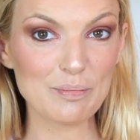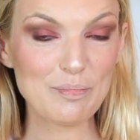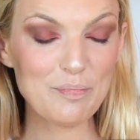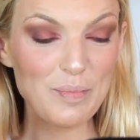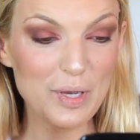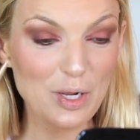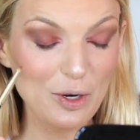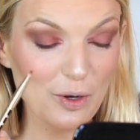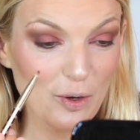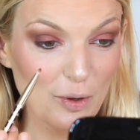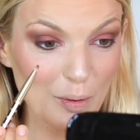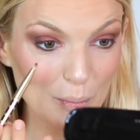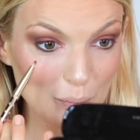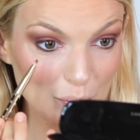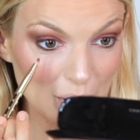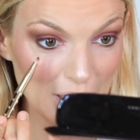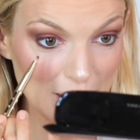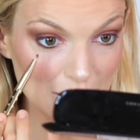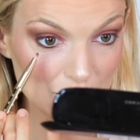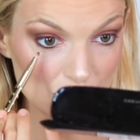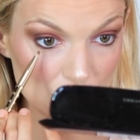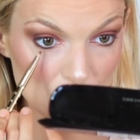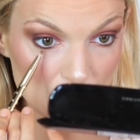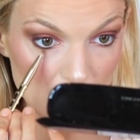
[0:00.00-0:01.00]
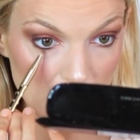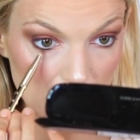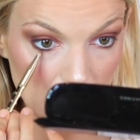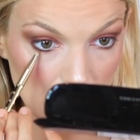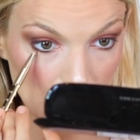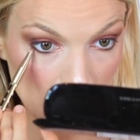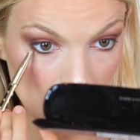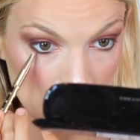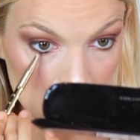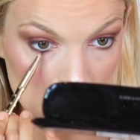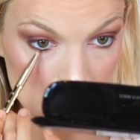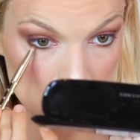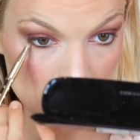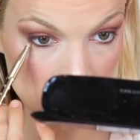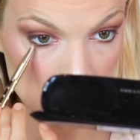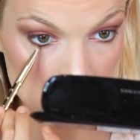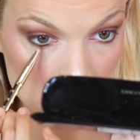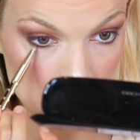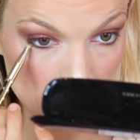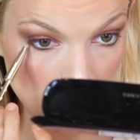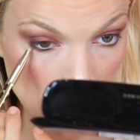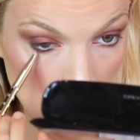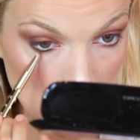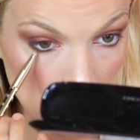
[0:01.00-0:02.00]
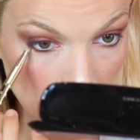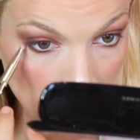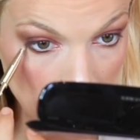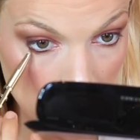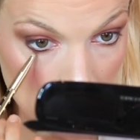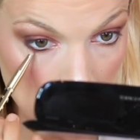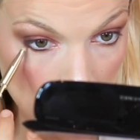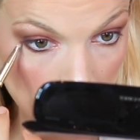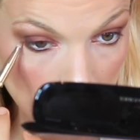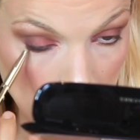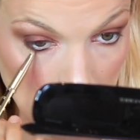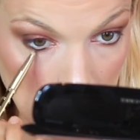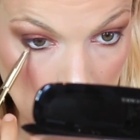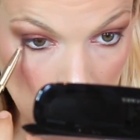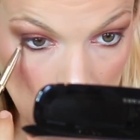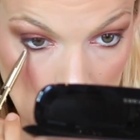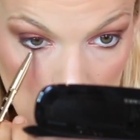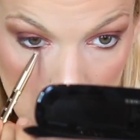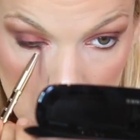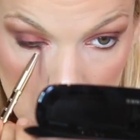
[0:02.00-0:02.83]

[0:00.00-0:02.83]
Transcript: middle brown shade and smoke out